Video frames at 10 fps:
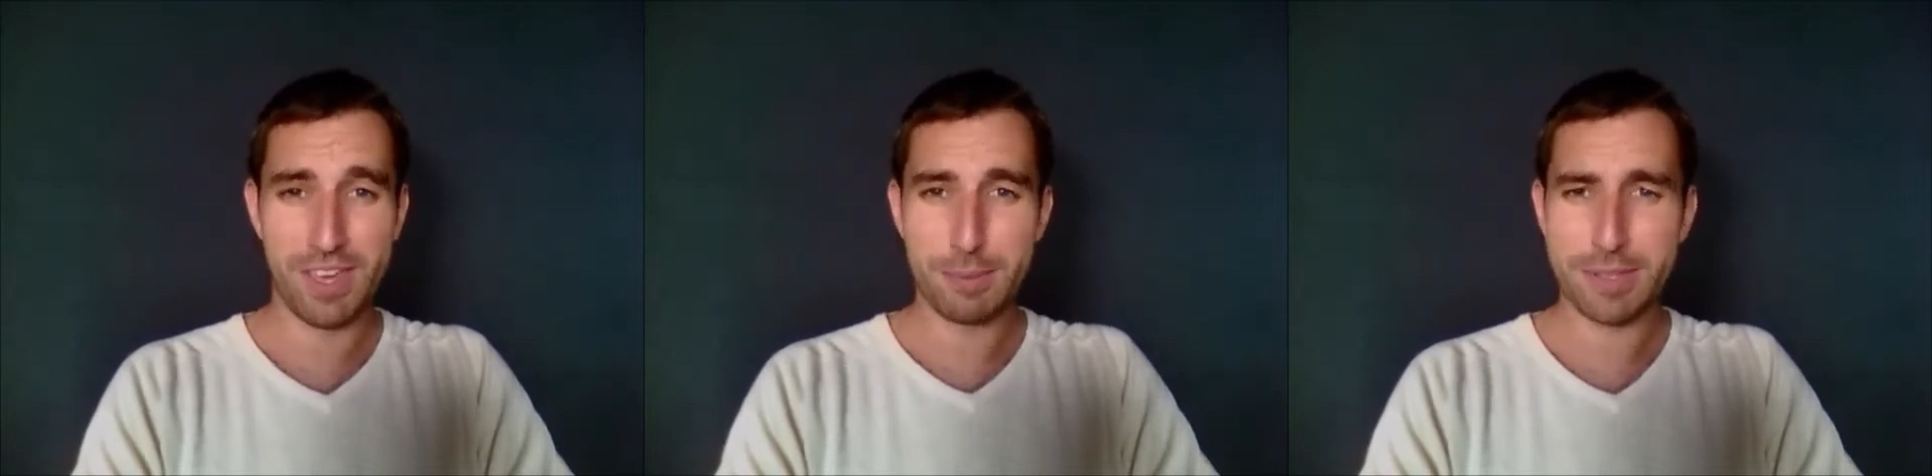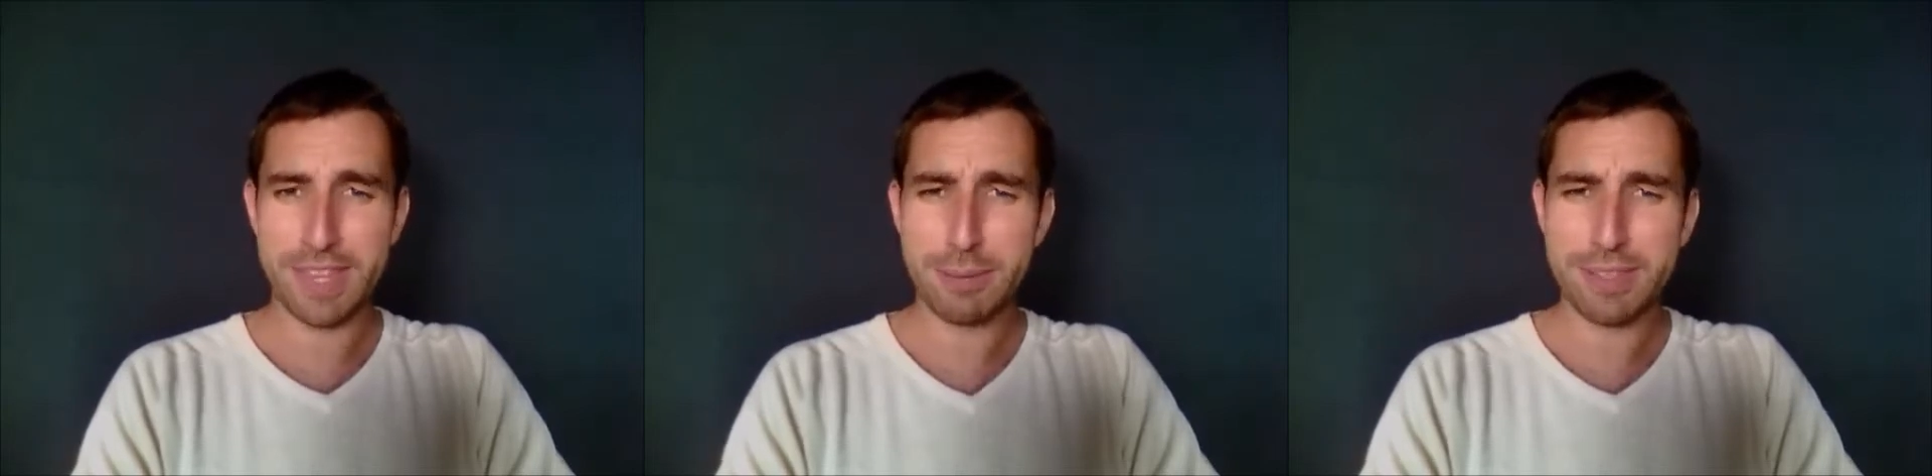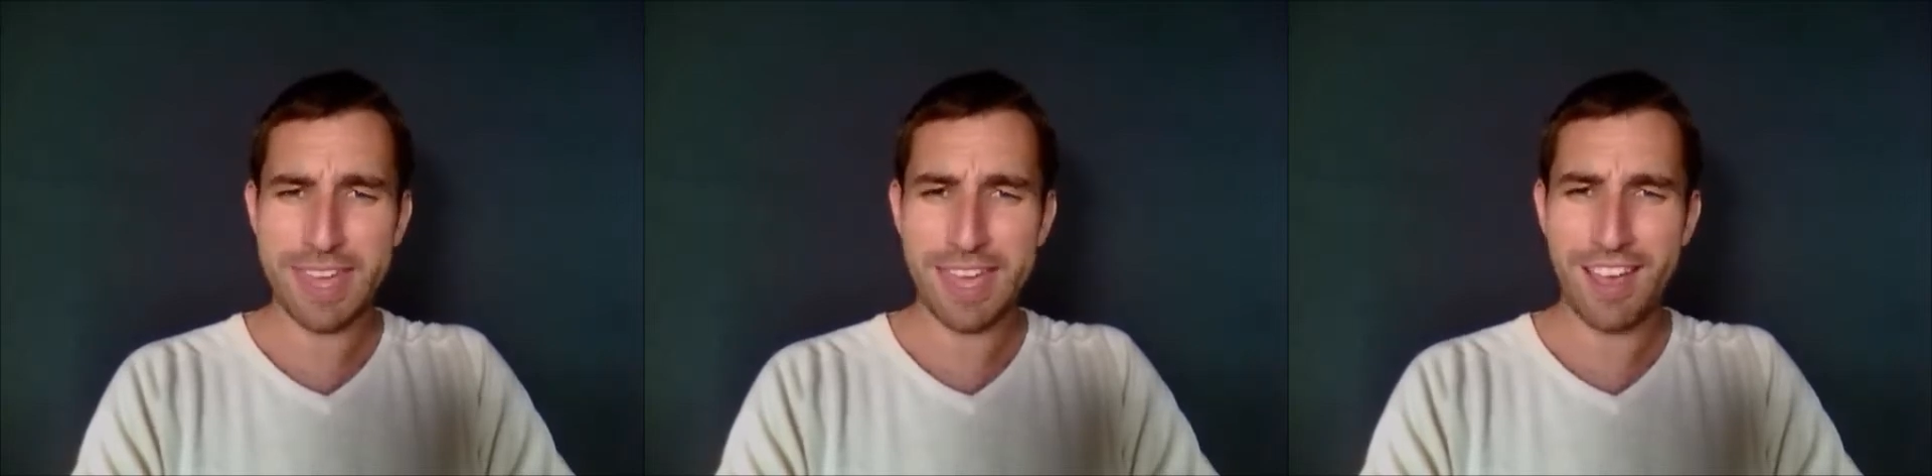But they were
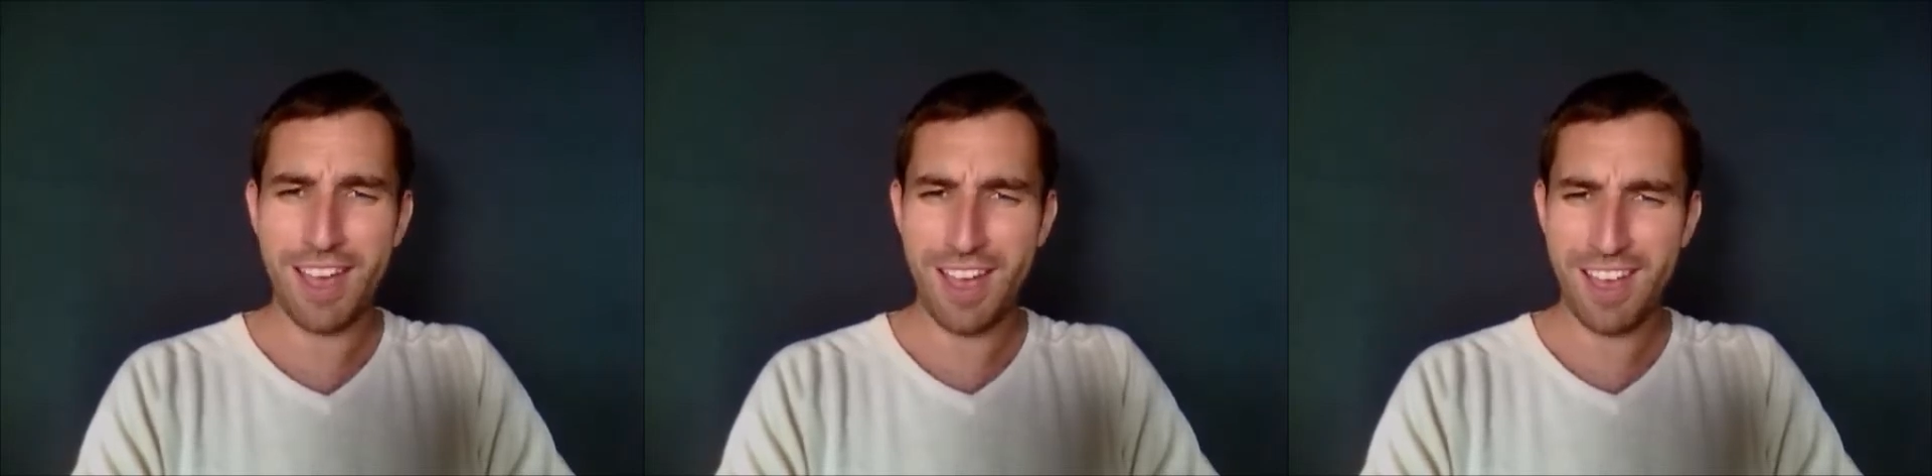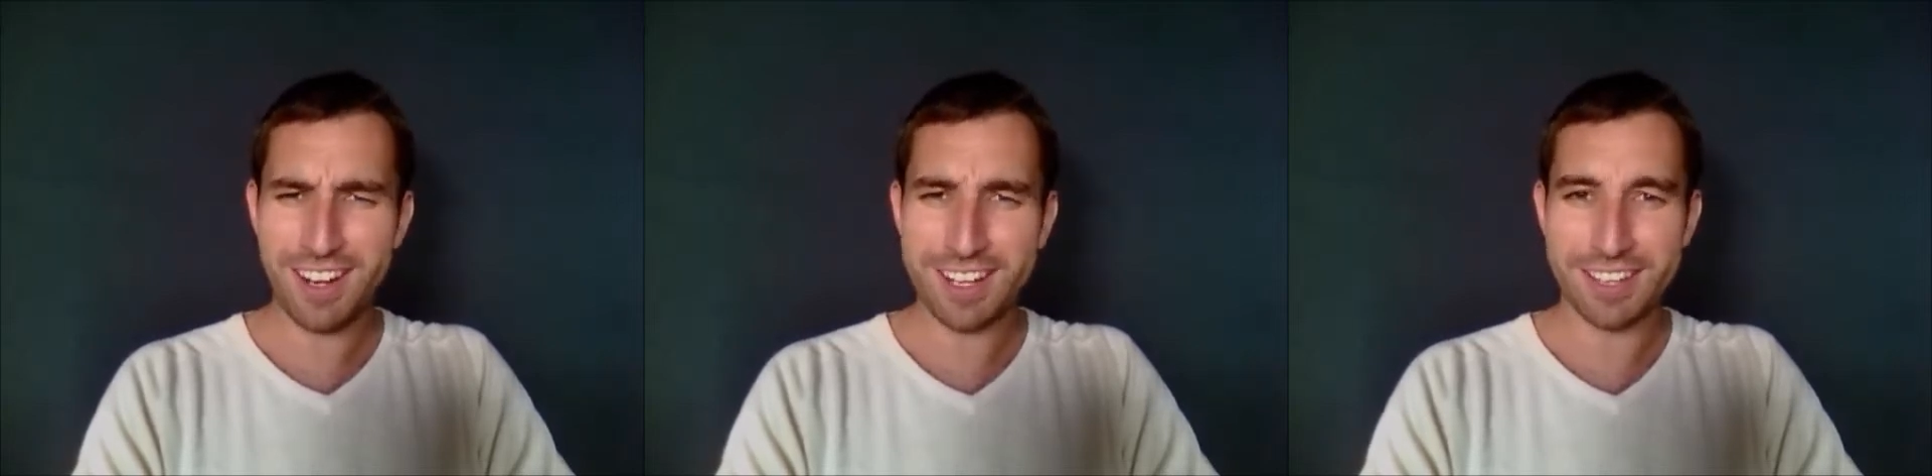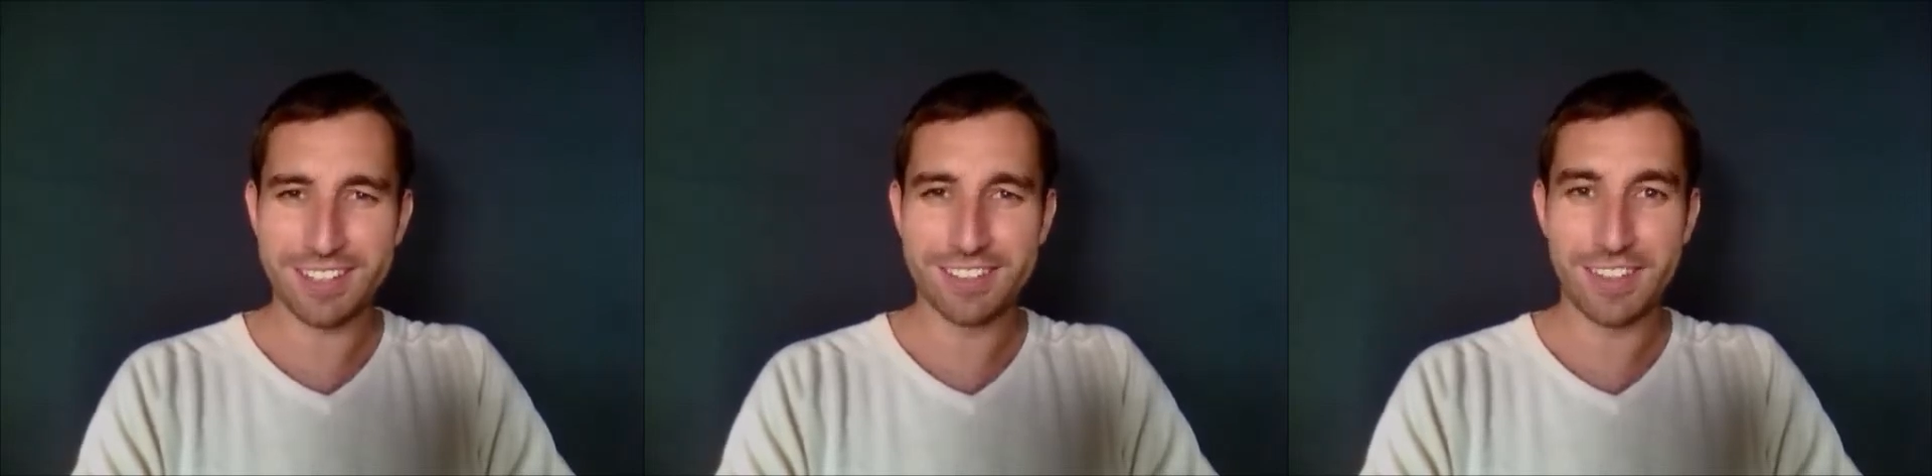there
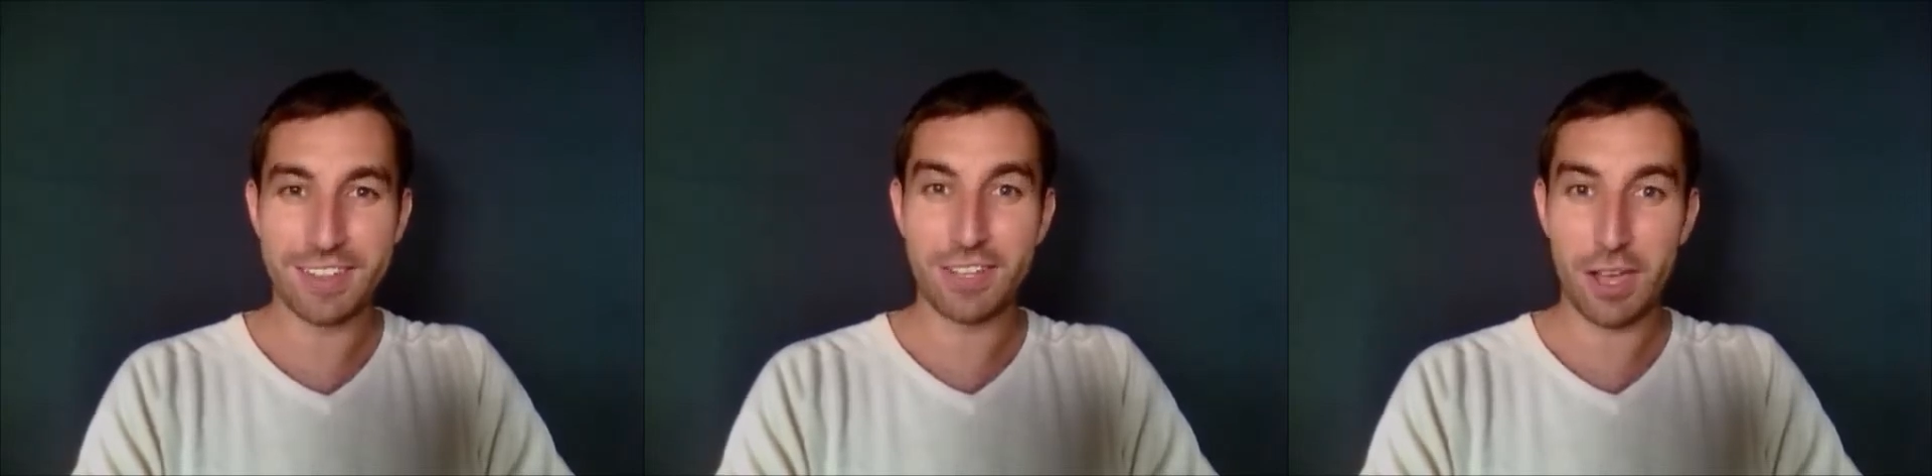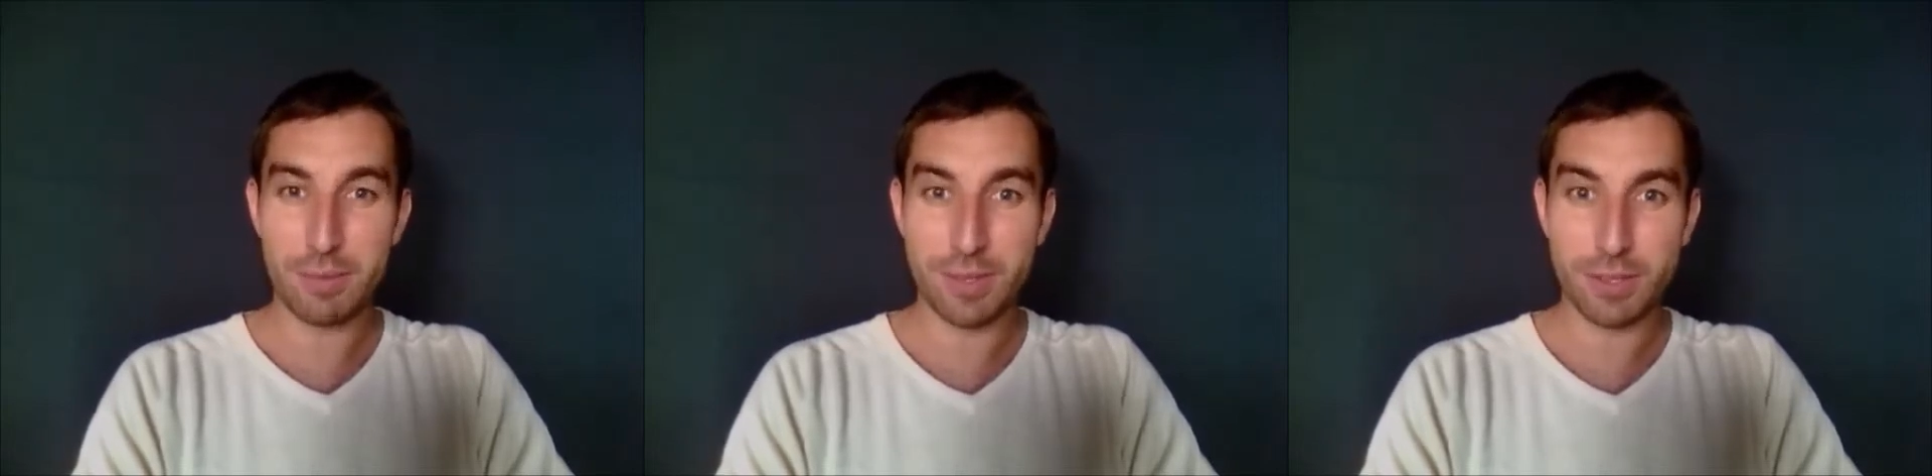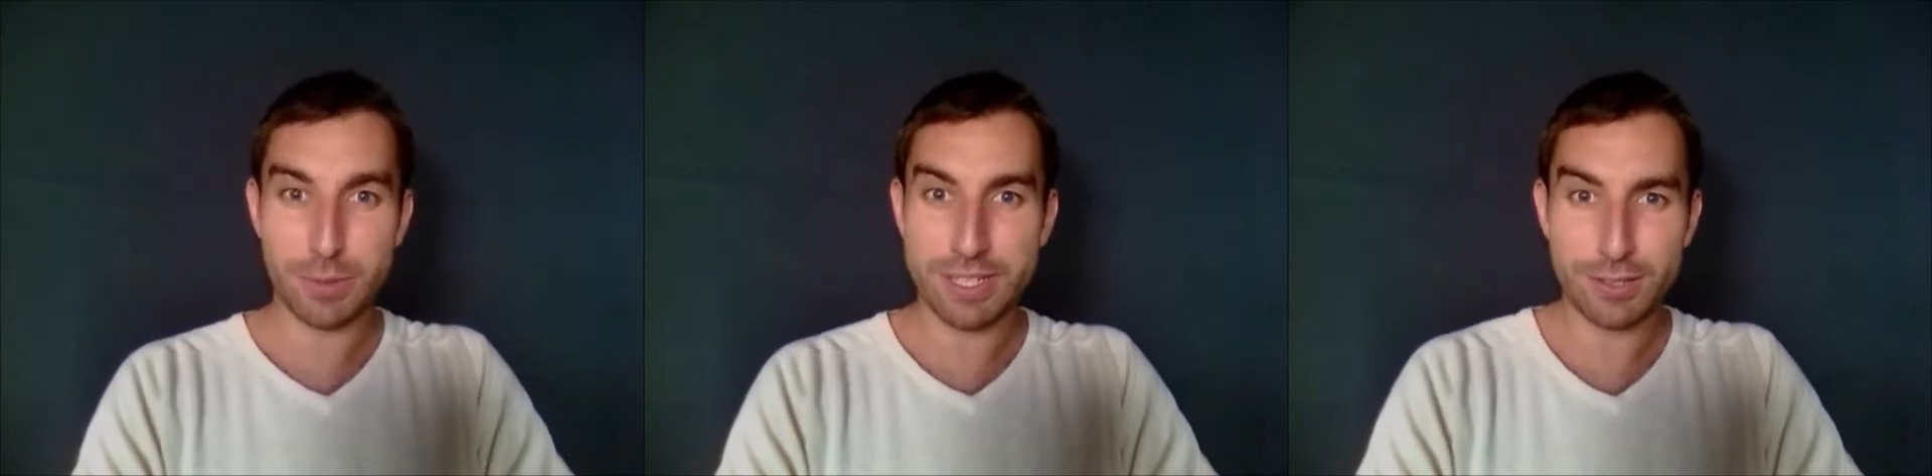earlier than the time
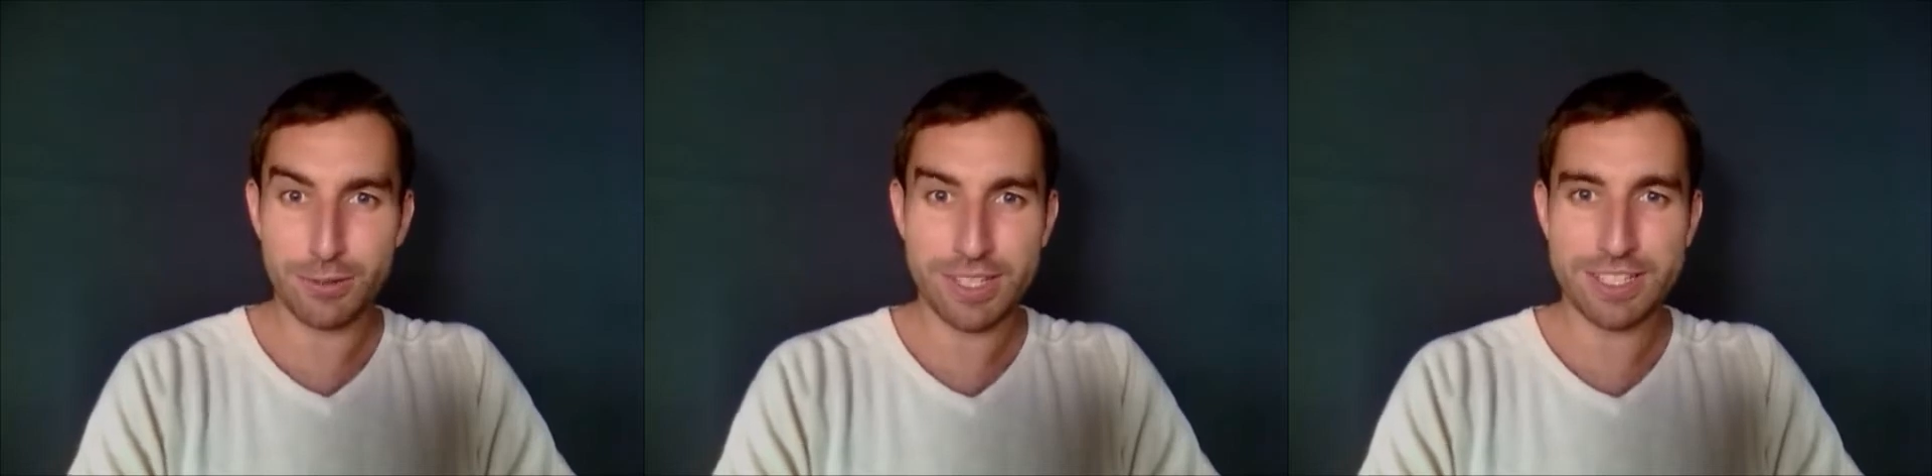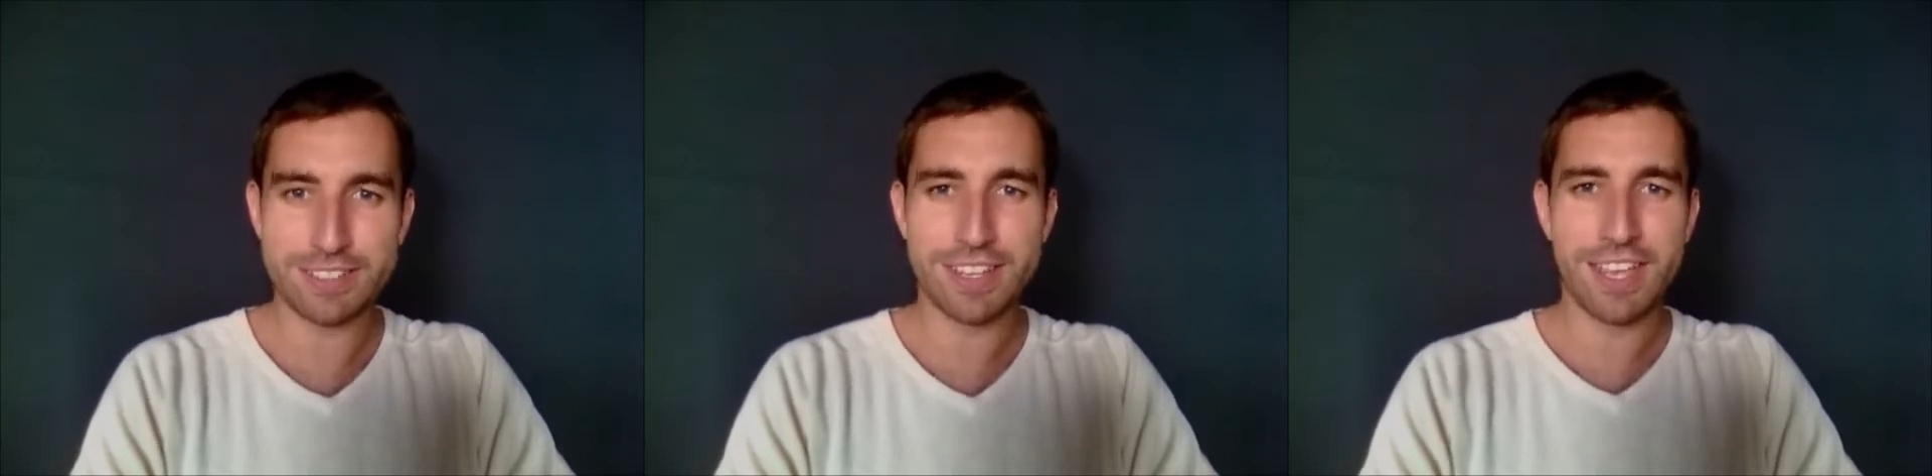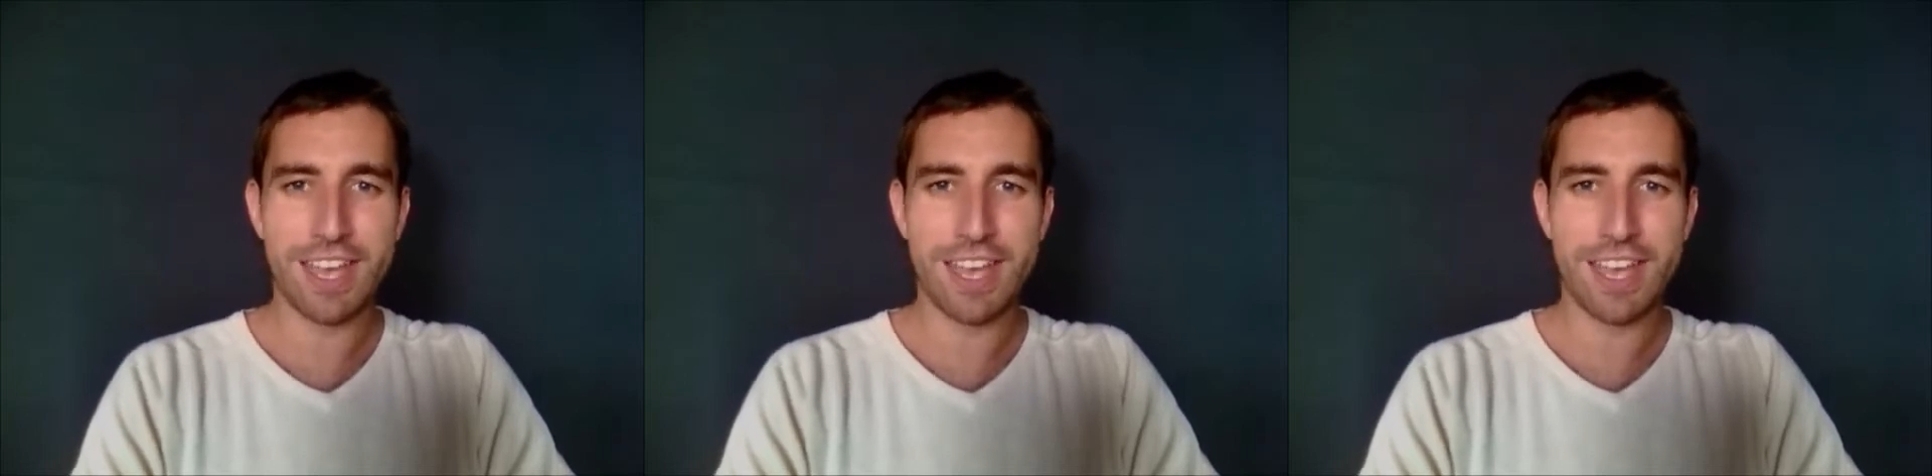that we agreed,